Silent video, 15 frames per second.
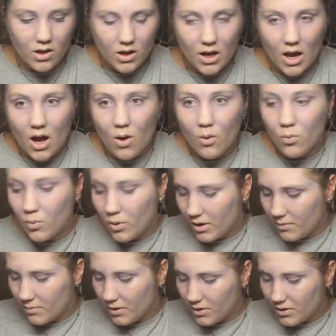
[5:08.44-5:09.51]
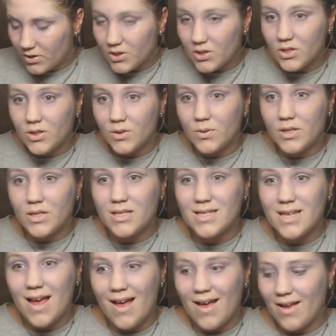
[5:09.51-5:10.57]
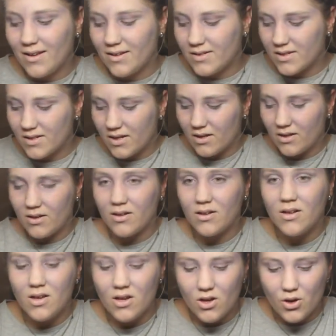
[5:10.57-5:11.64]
Now what I'm going to do is add a